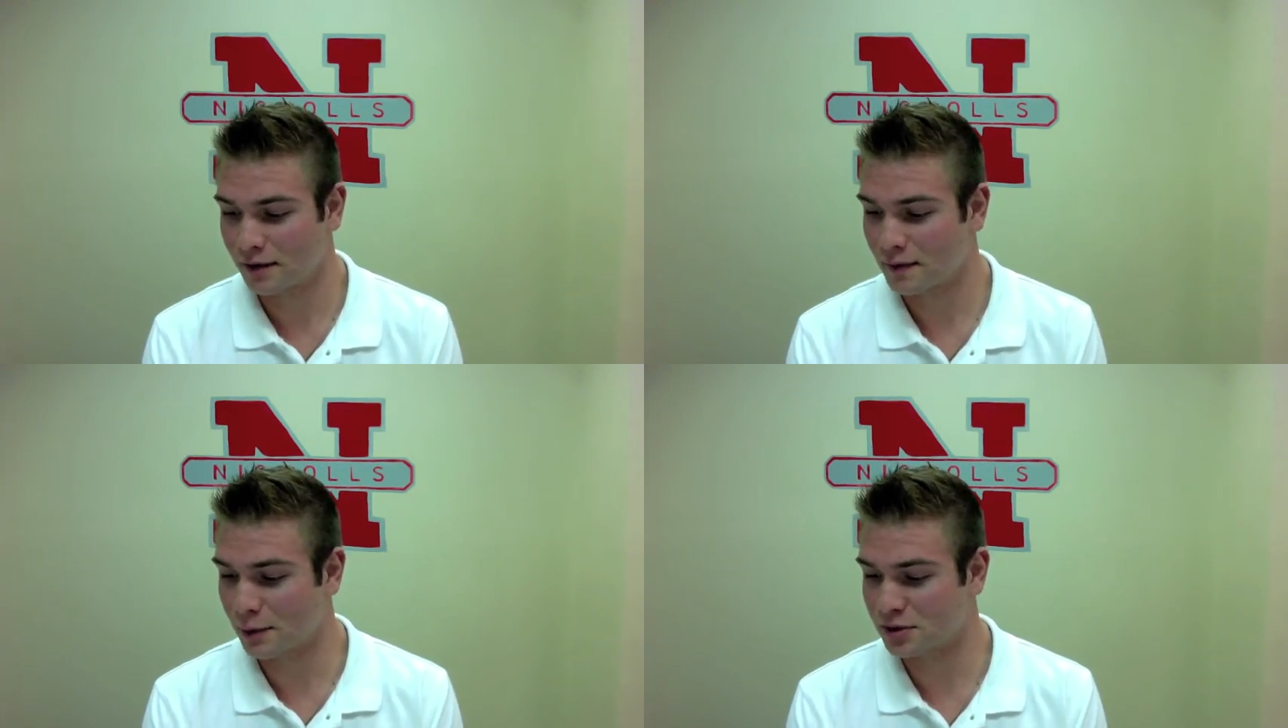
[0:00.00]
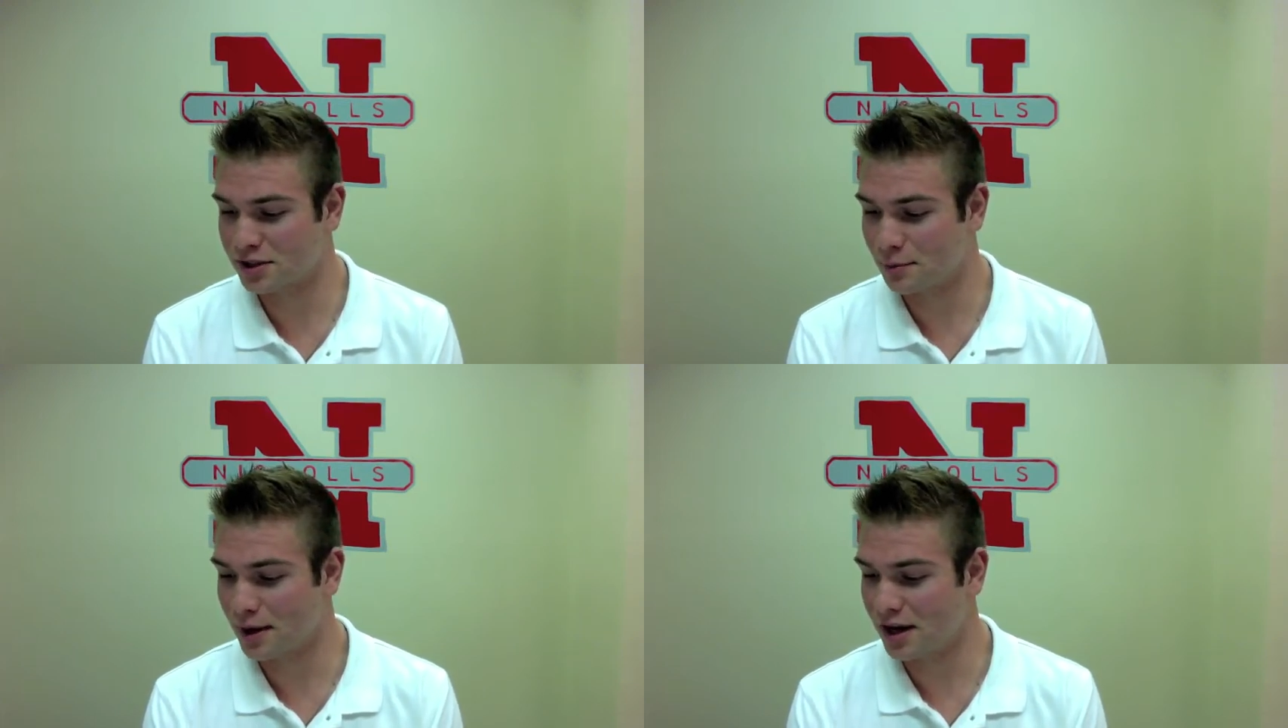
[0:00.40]
There was a
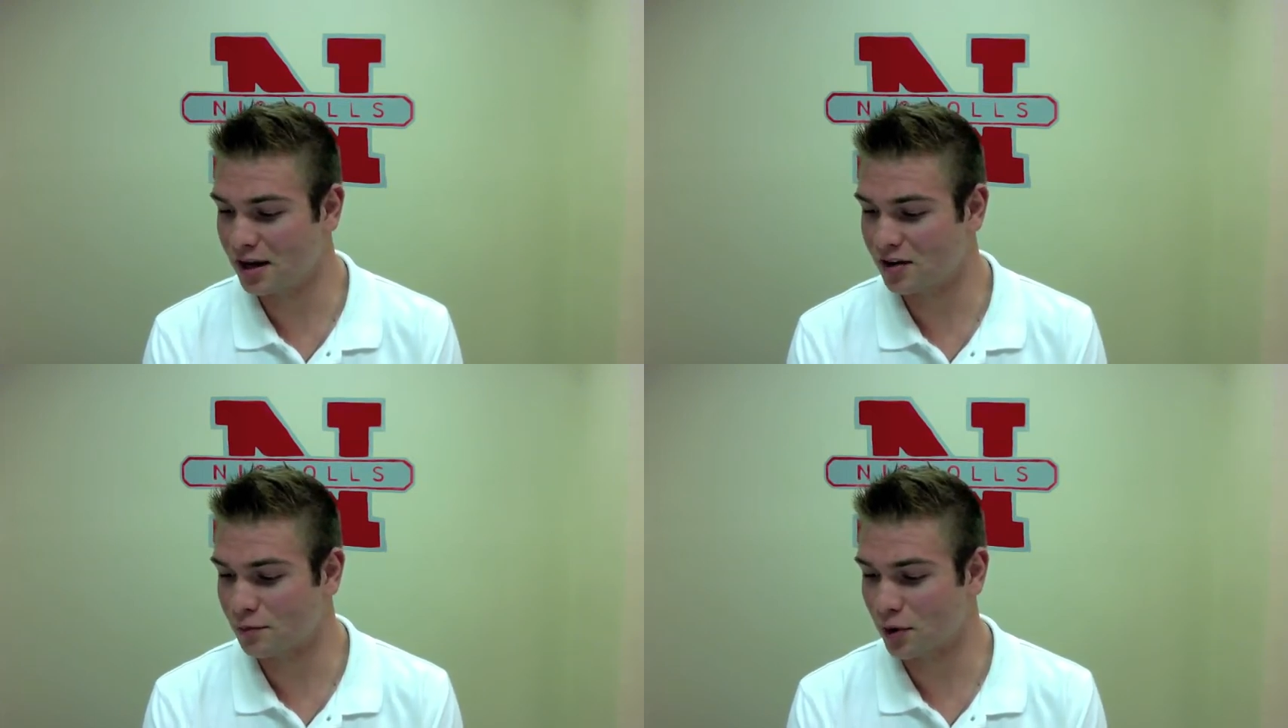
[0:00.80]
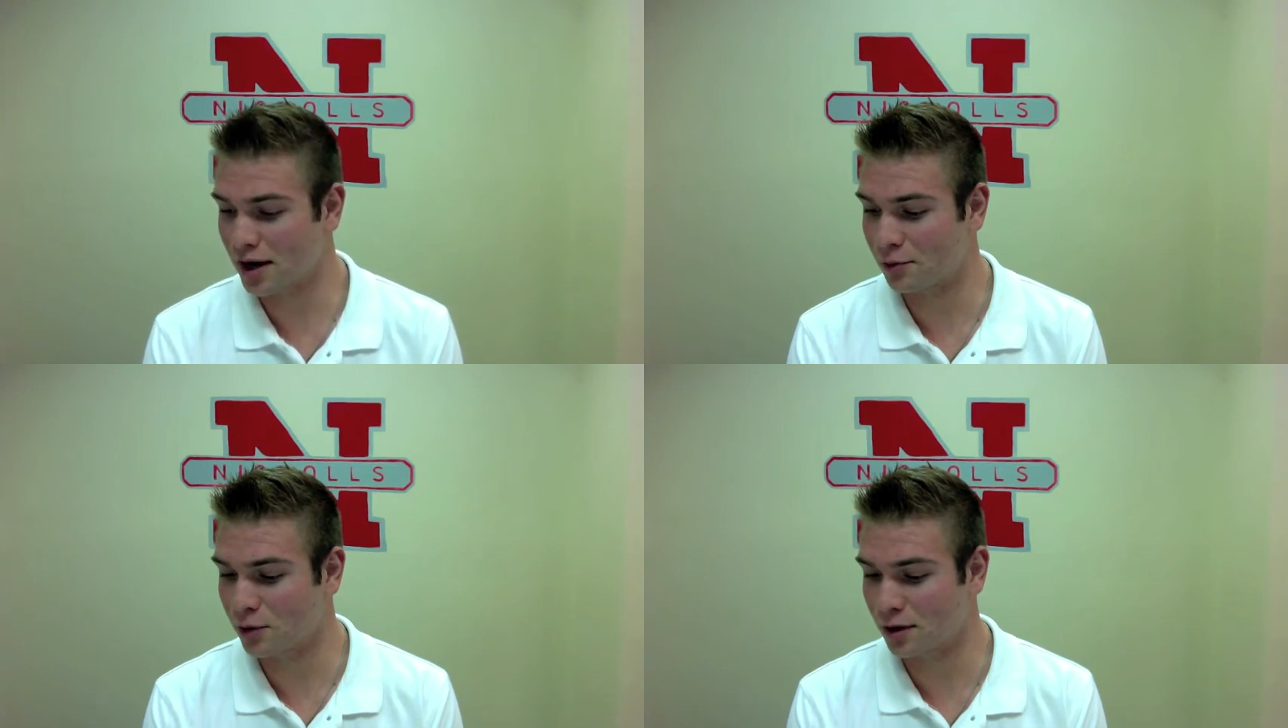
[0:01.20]
bed of
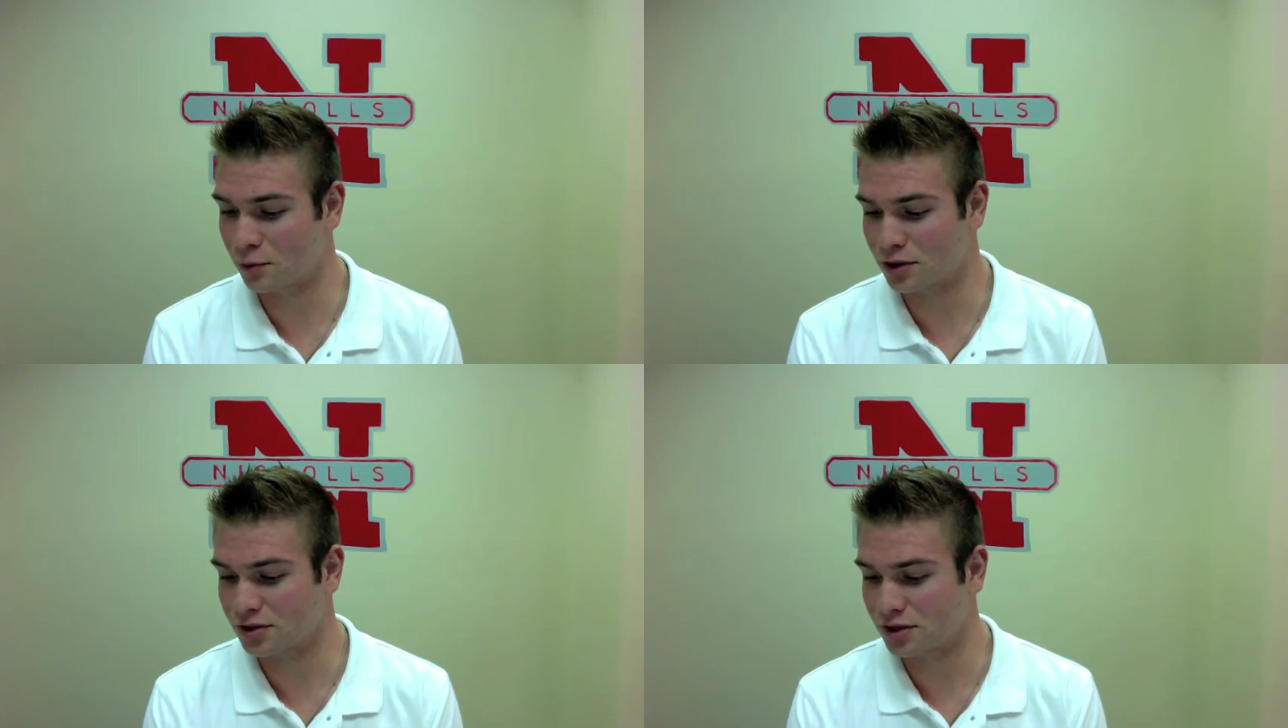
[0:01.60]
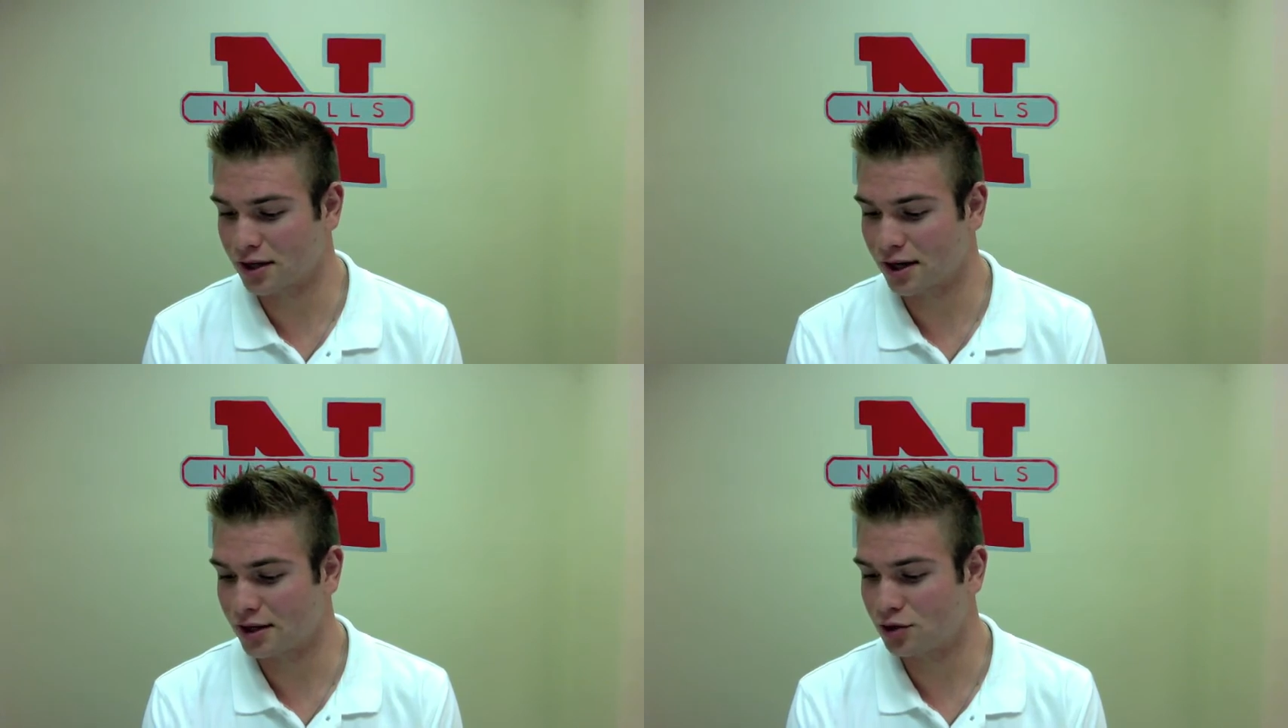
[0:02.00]
bright red ones,
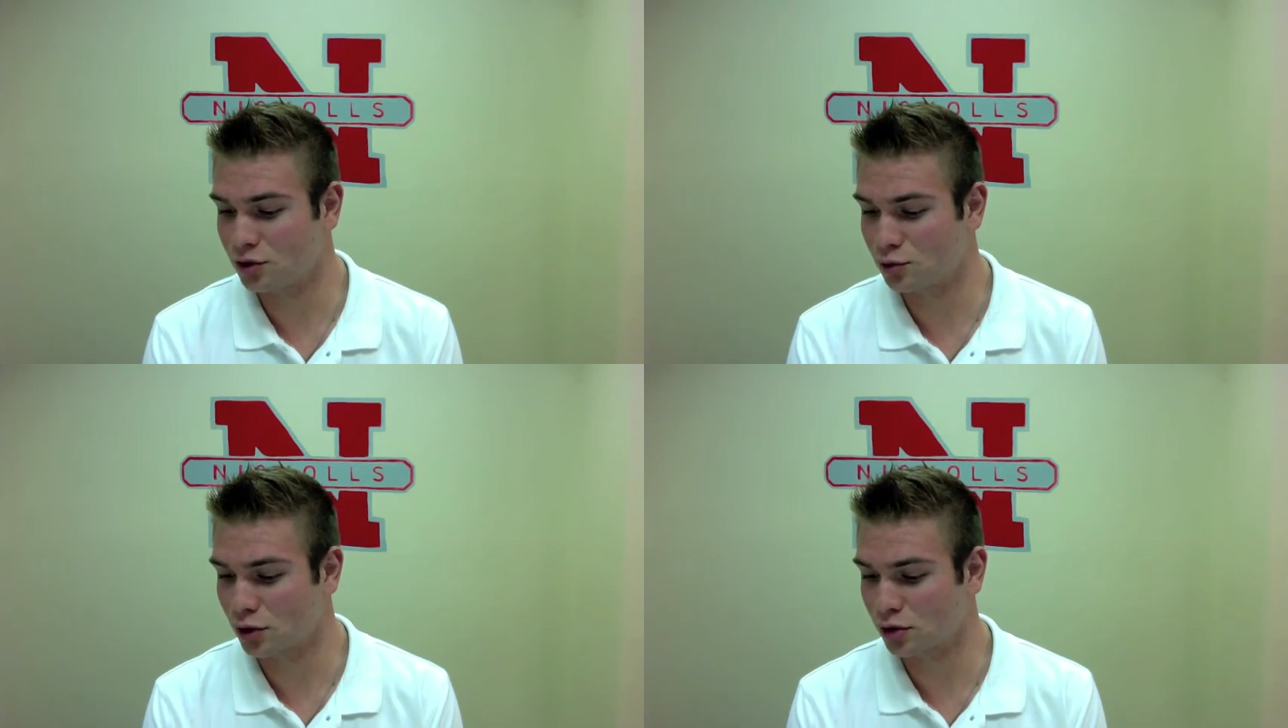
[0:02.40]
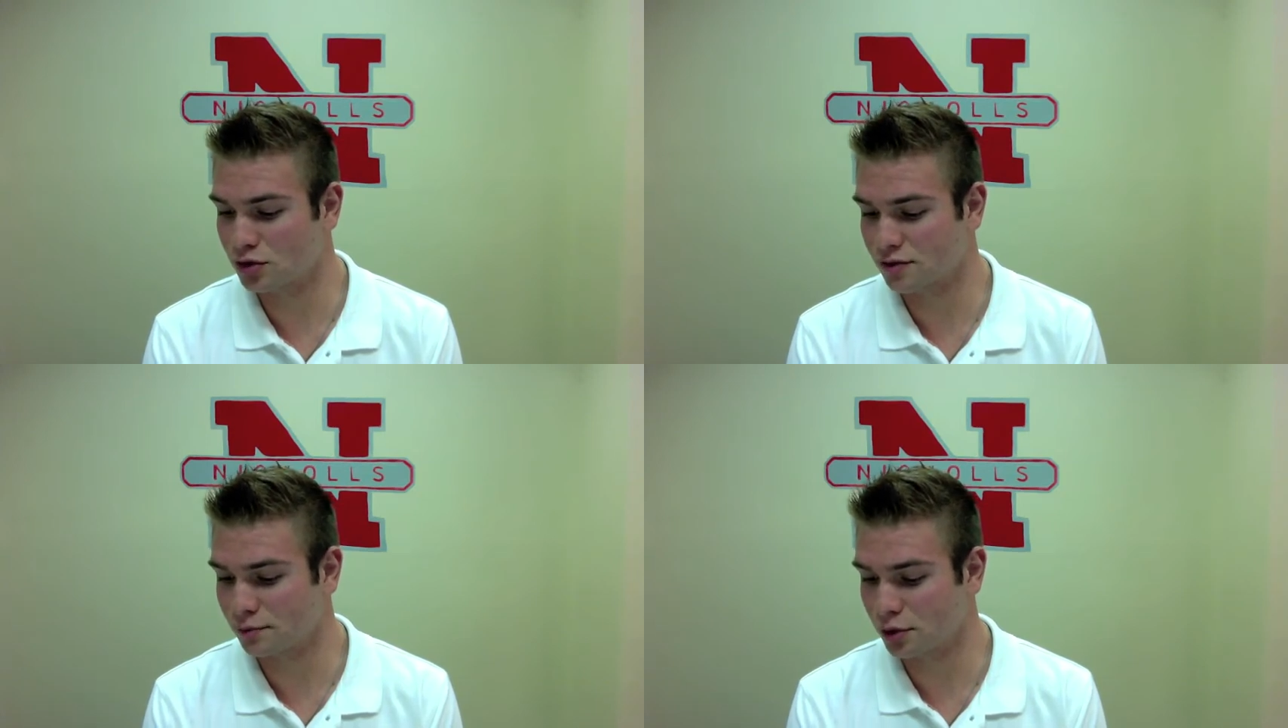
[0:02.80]
and 2 rows
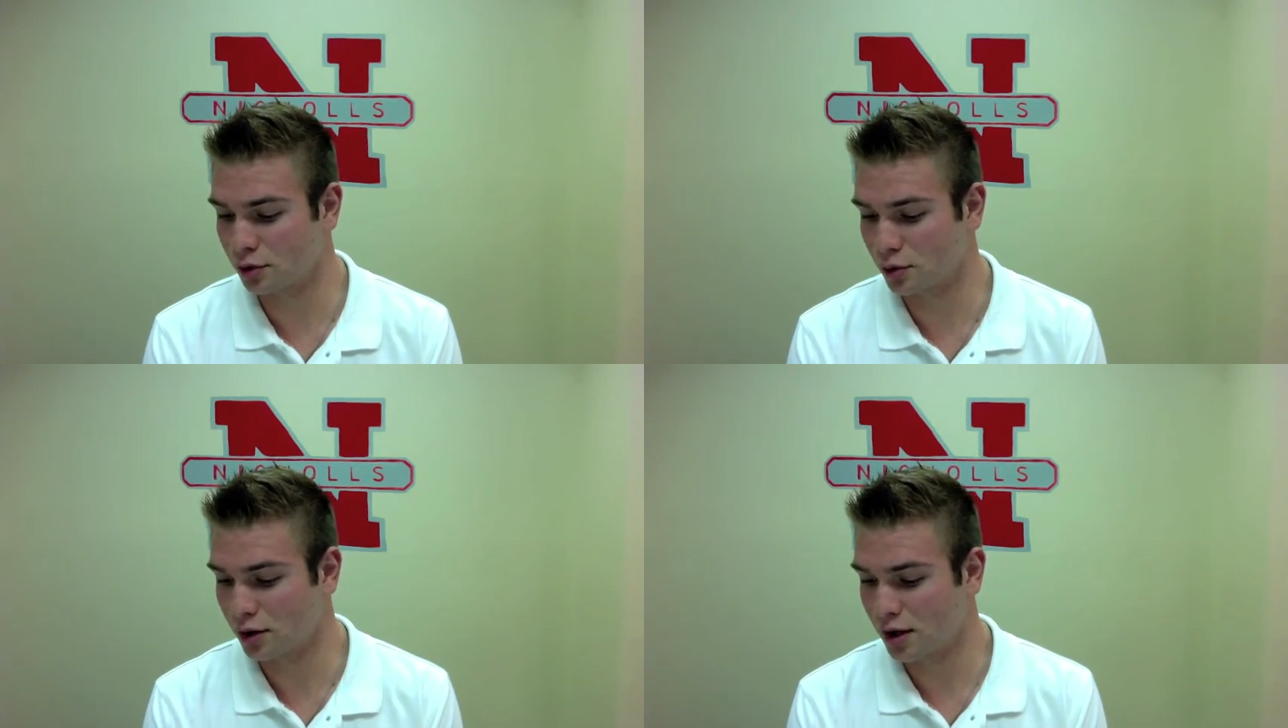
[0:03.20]
of blue.